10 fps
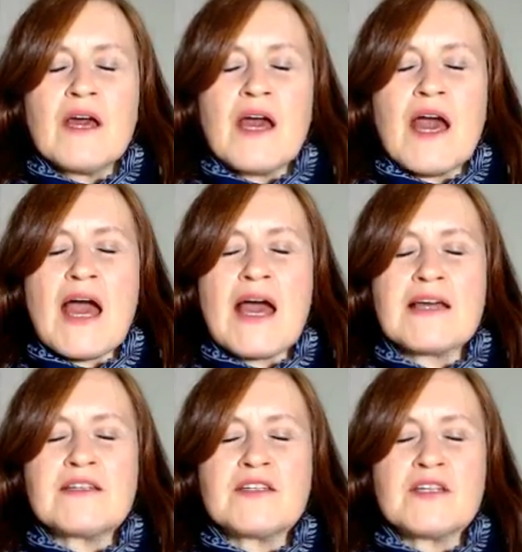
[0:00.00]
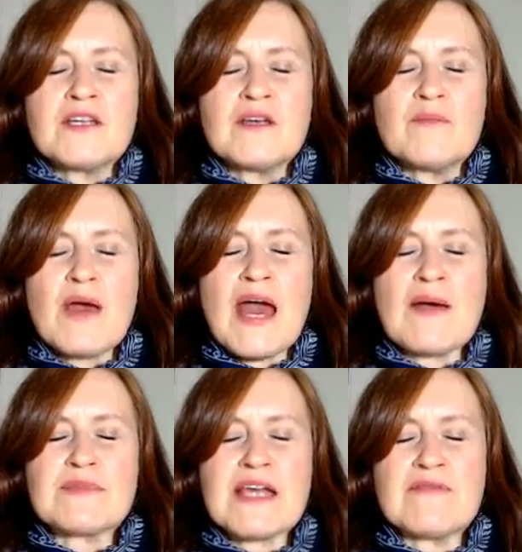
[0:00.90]
And
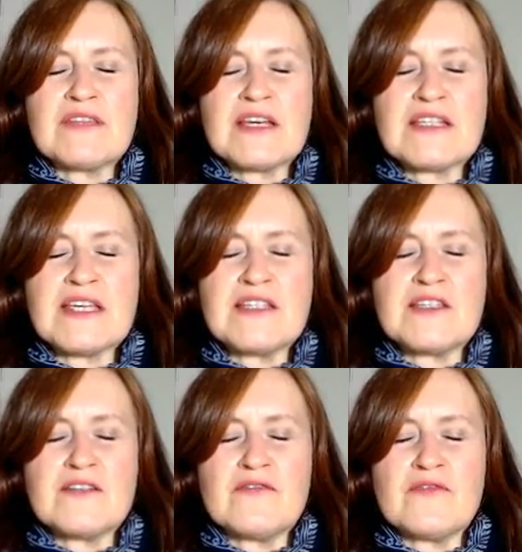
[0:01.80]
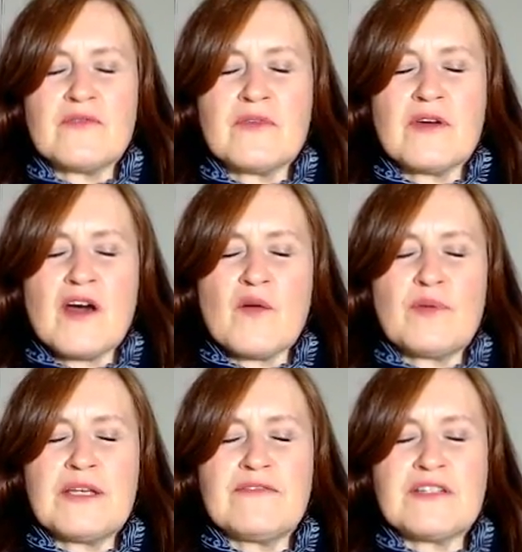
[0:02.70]
perhaps having that sense of
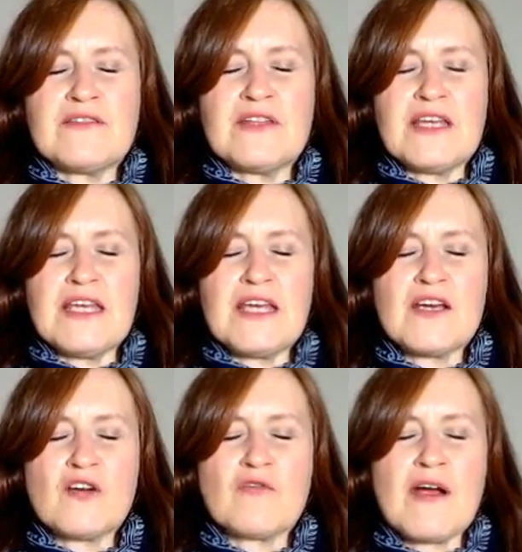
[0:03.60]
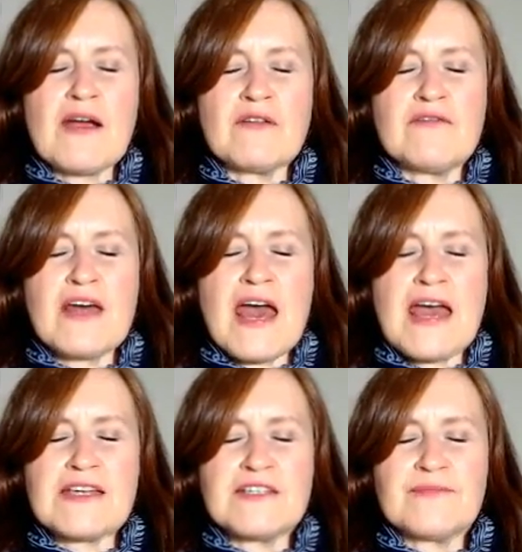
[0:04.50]
uplift in the crown of the
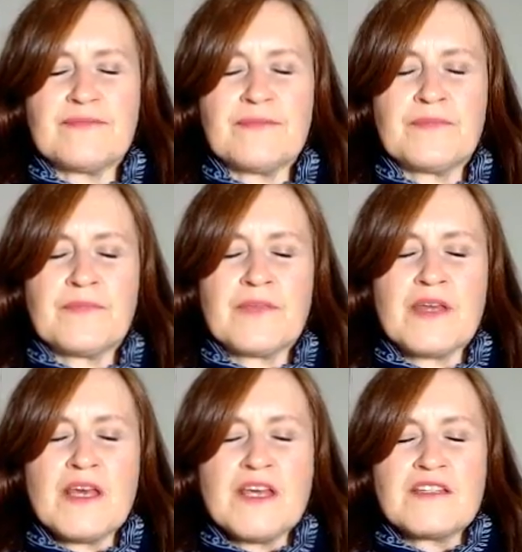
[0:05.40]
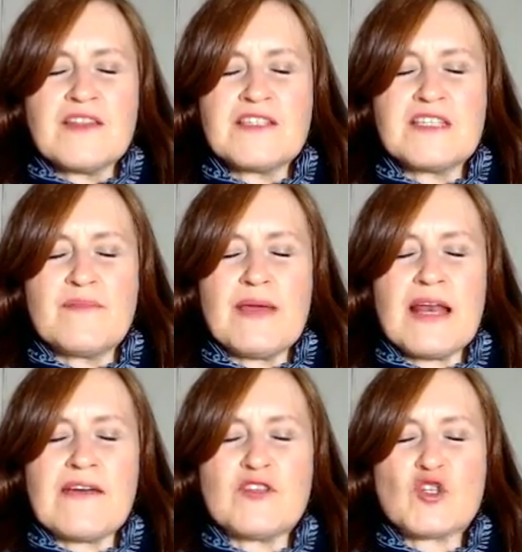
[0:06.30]
head. So this is a bit
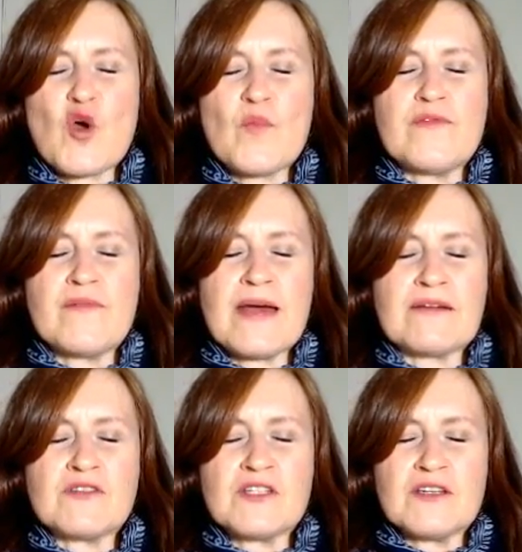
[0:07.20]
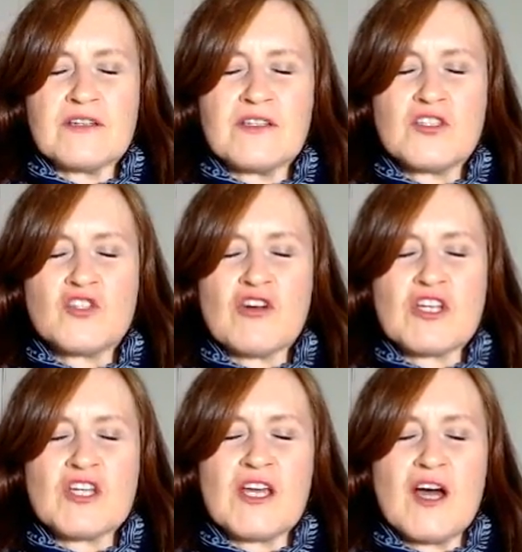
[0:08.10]
like the top of the mountain,
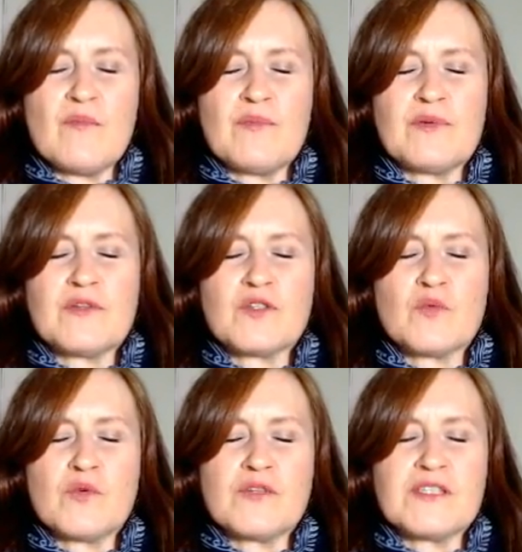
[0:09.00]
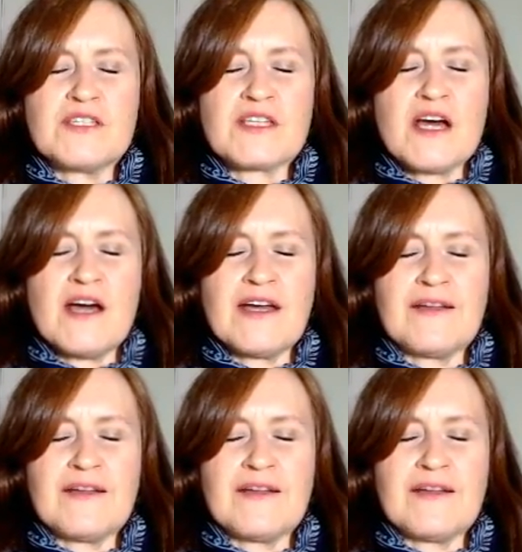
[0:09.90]
stretching up towards the sky.